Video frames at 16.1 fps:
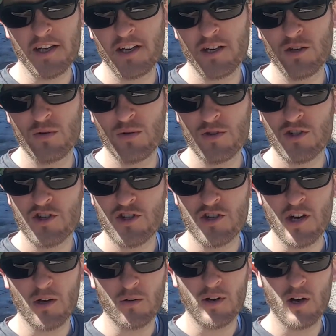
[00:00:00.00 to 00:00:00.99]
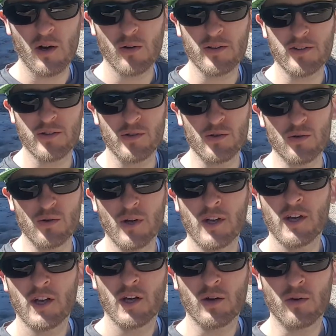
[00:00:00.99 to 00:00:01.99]
Huge shout out to
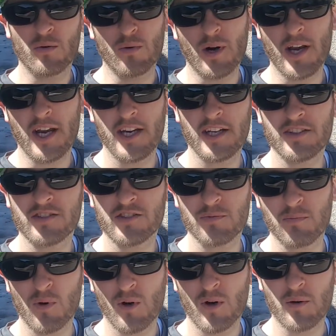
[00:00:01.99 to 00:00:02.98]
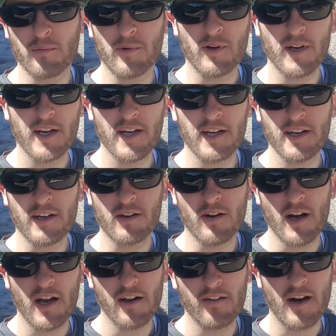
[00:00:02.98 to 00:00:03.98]
Ray's Sport Marine in
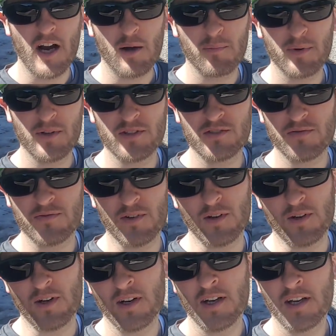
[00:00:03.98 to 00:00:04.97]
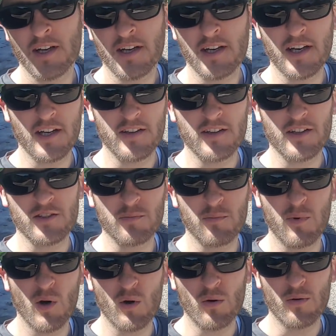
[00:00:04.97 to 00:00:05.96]
Grand Rapids for getting this
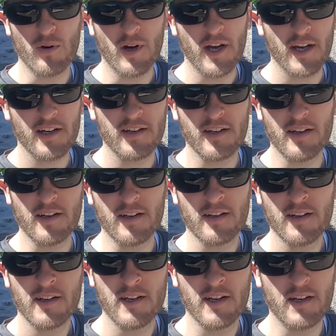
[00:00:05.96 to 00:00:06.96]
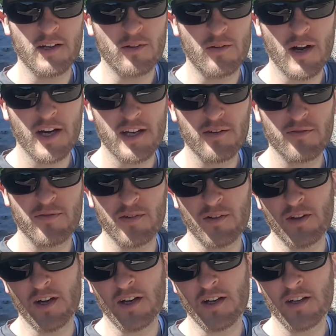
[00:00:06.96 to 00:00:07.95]
boat rigged and ready for
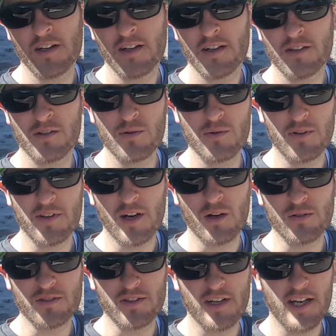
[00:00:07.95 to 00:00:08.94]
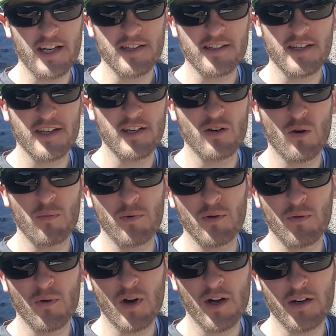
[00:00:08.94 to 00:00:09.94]
the 2018
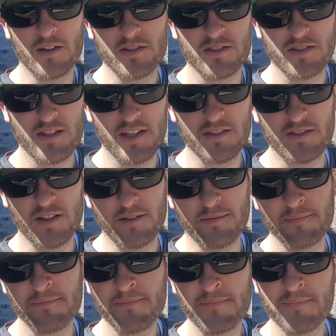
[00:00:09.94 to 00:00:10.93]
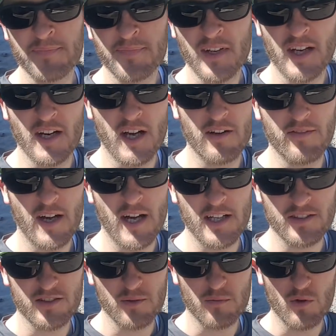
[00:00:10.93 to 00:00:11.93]
open water season. And I've
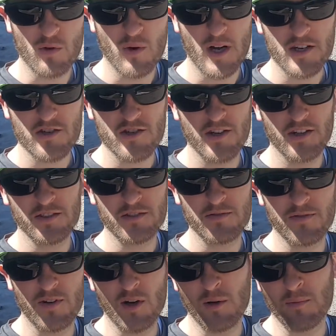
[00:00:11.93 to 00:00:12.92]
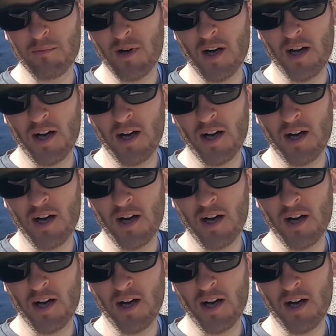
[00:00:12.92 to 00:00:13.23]
had some questions from